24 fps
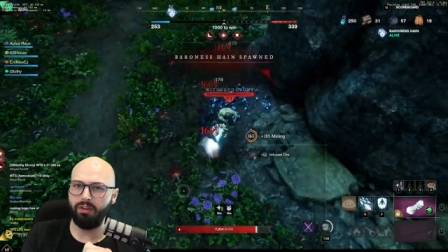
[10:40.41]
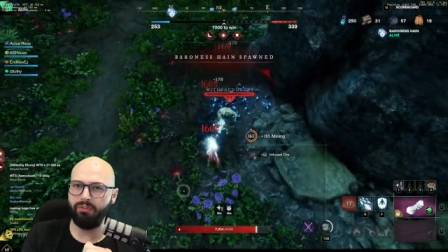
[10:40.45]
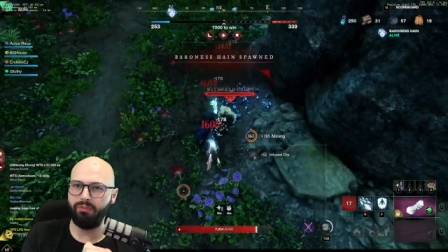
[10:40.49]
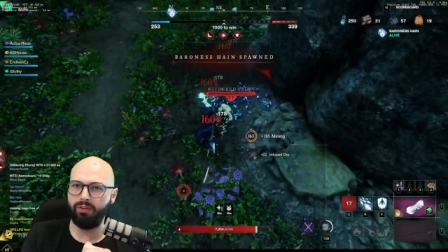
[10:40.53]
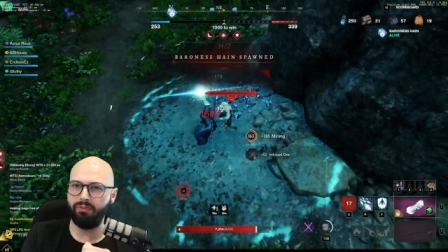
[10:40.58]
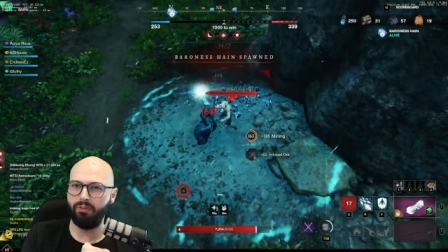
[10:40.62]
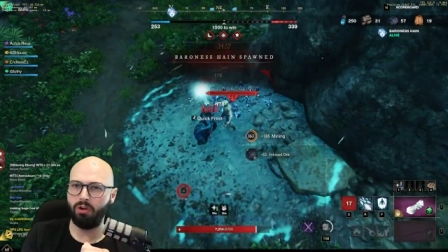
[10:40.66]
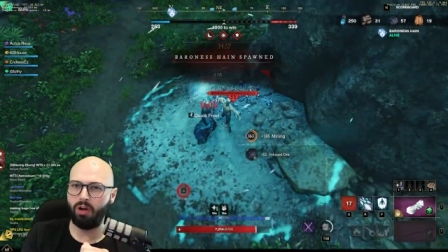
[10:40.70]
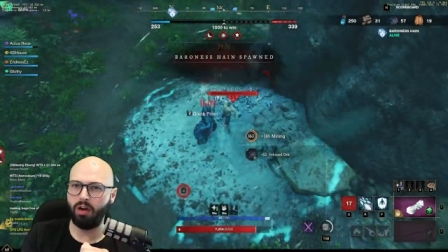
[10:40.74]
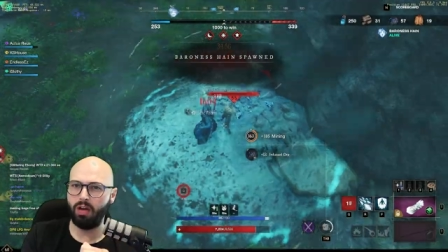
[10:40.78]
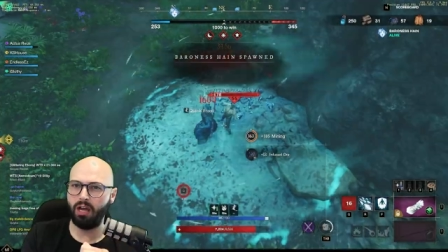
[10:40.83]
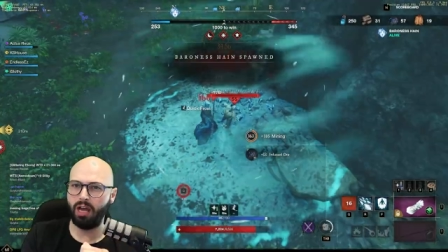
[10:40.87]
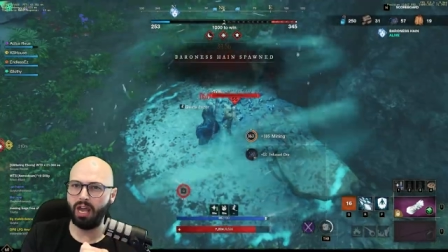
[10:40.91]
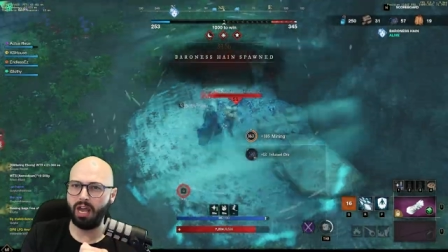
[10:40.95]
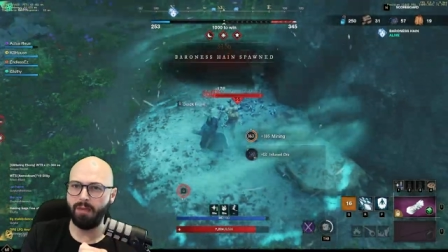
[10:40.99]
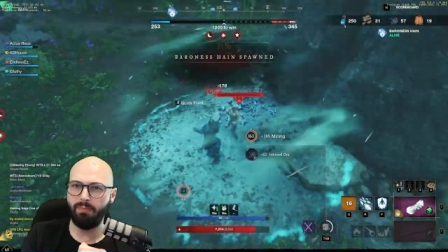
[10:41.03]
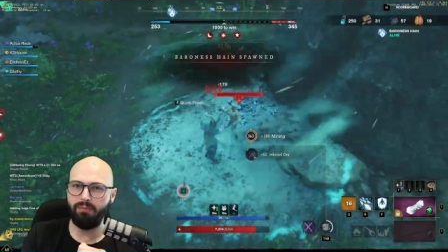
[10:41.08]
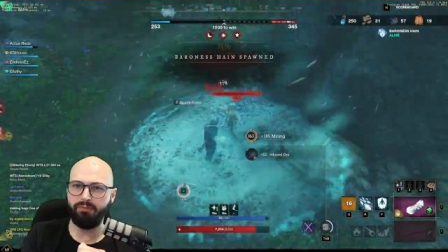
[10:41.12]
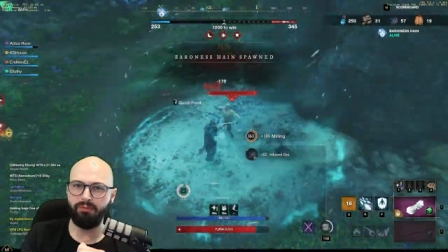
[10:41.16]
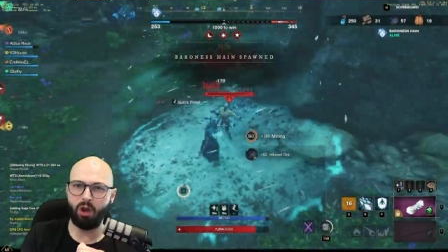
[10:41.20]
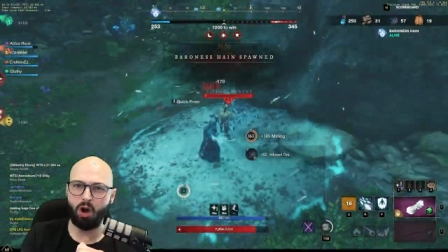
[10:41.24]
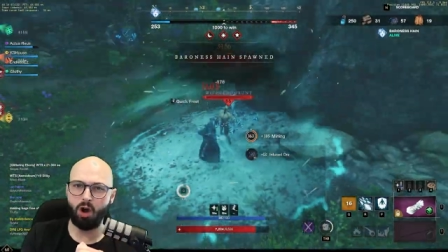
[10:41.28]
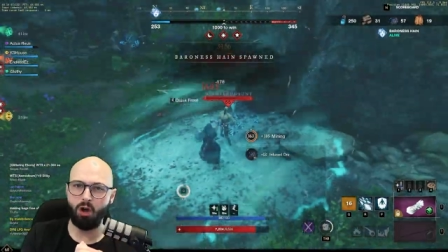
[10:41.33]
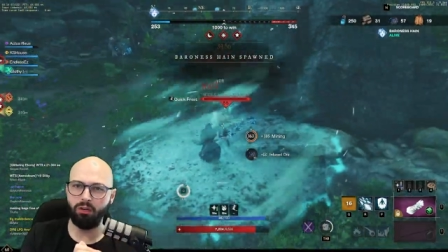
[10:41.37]
If you've got a
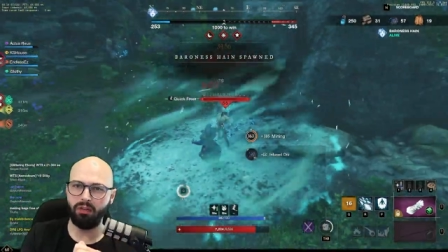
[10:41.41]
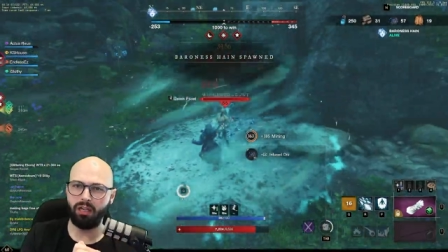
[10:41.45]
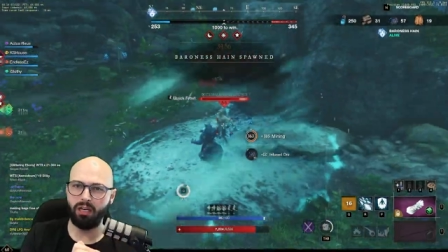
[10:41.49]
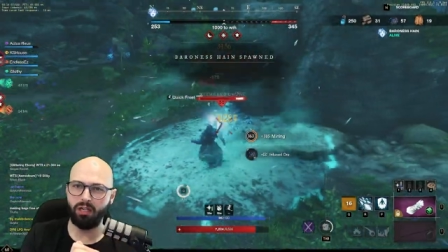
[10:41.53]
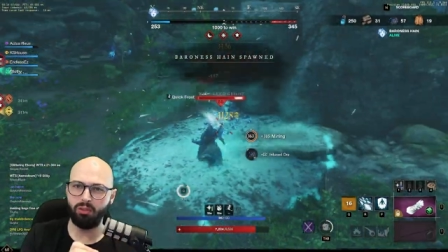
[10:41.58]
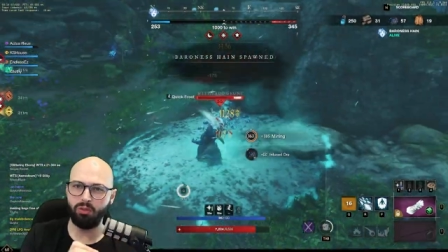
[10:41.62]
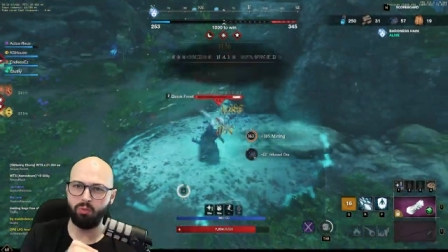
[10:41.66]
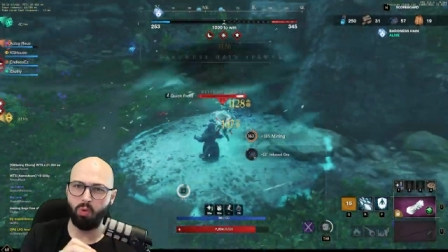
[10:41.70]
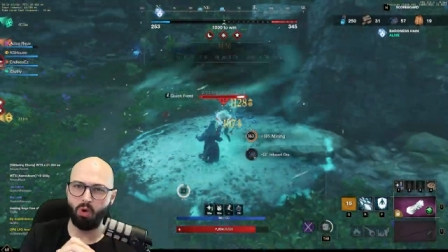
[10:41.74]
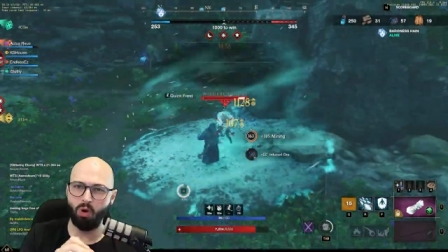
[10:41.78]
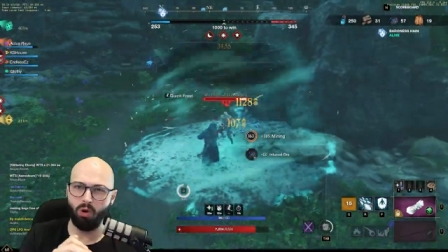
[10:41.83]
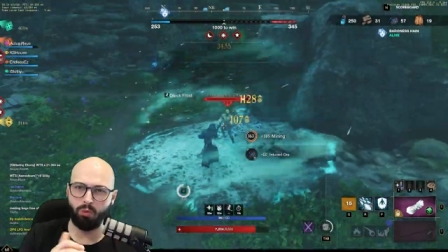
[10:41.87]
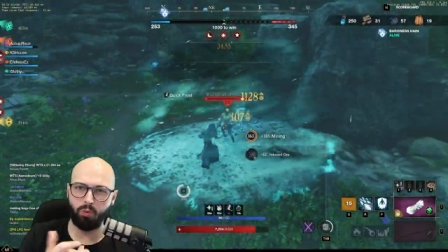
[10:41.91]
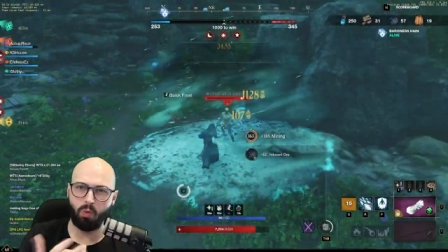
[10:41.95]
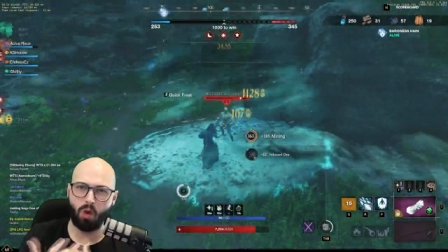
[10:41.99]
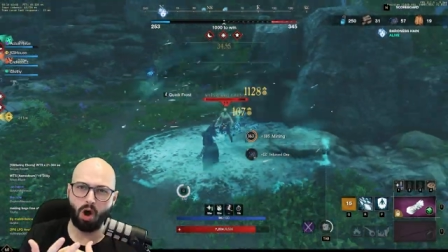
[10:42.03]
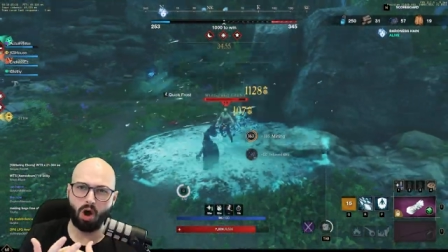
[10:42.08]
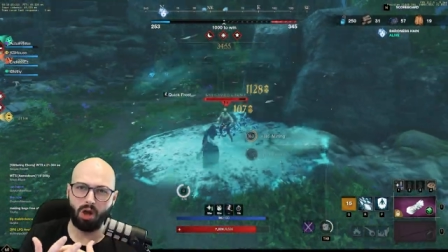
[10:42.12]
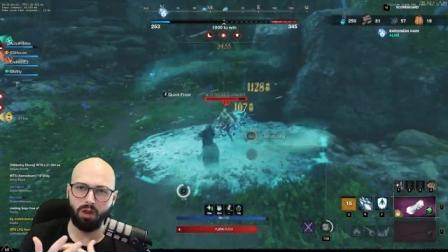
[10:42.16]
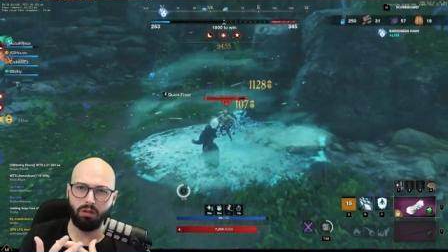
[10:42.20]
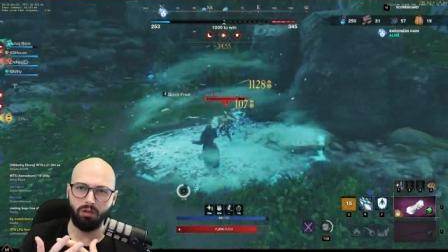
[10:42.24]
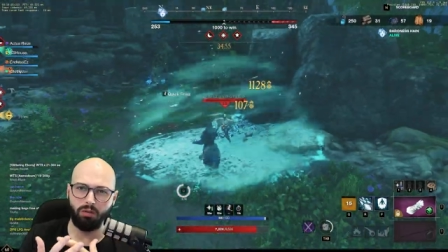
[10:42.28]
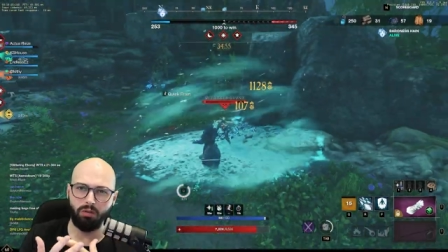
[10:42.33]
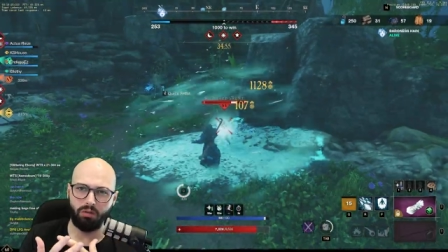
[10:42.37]
heap of gold, then it's
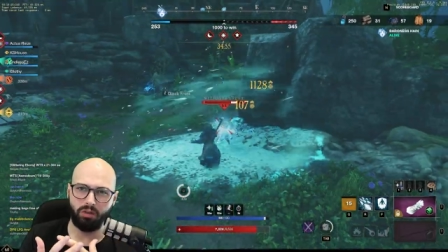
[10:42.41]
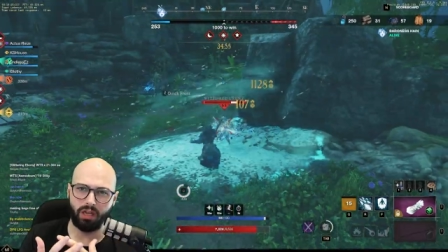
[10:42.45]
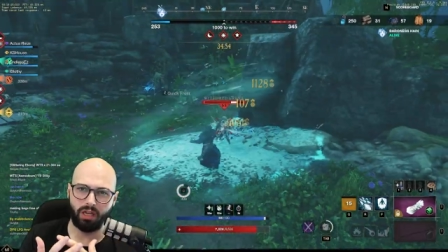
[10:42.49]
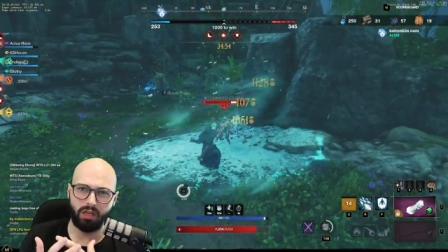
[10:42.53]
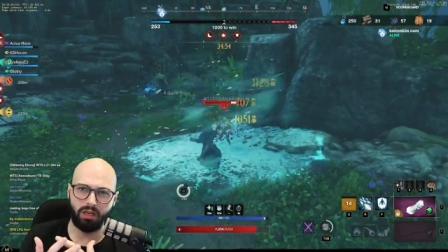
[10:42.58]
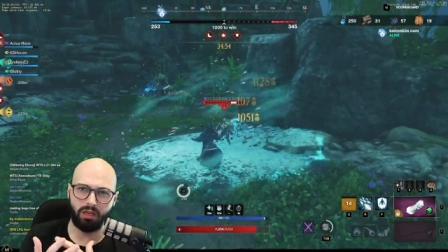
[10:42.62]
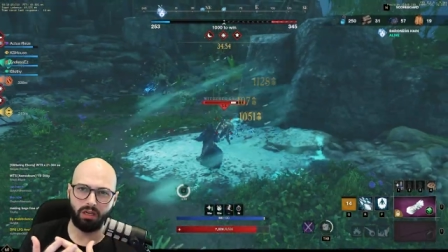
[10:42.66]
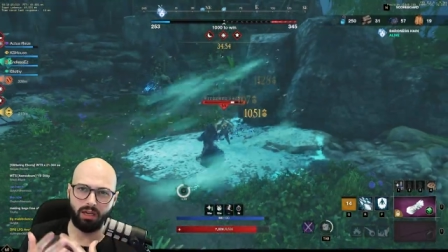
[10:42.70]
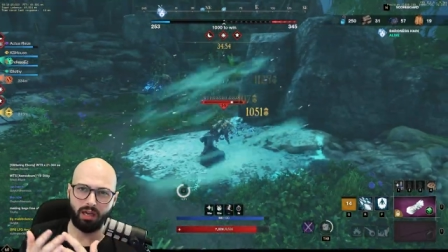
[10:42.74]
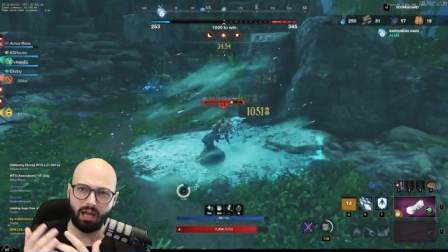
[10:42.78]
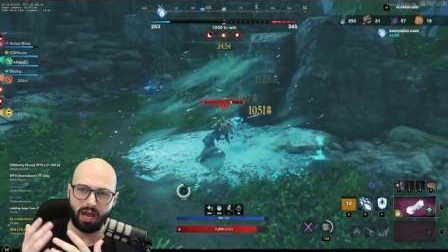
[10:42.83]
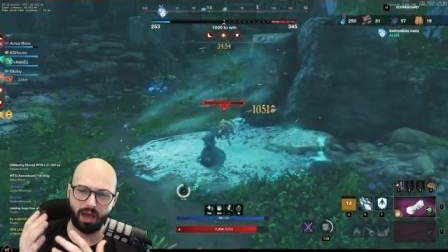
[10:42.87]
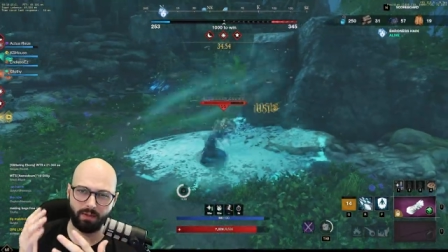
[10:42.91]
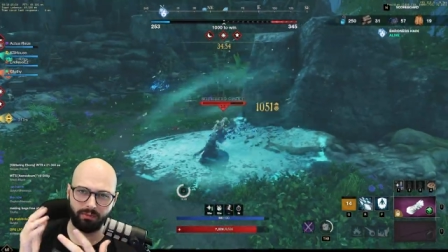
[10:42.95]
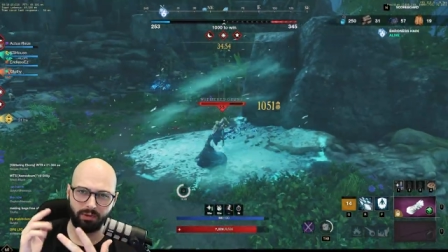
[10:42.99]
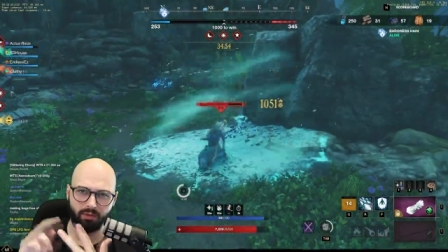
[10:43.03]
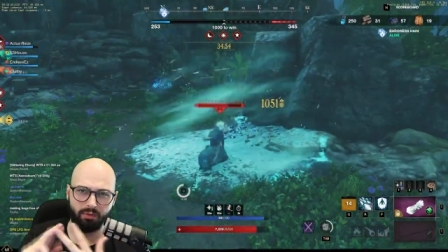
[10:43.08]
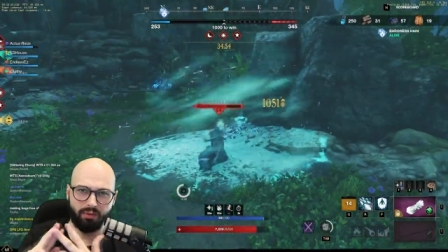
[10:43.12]
worthwhile looking at um,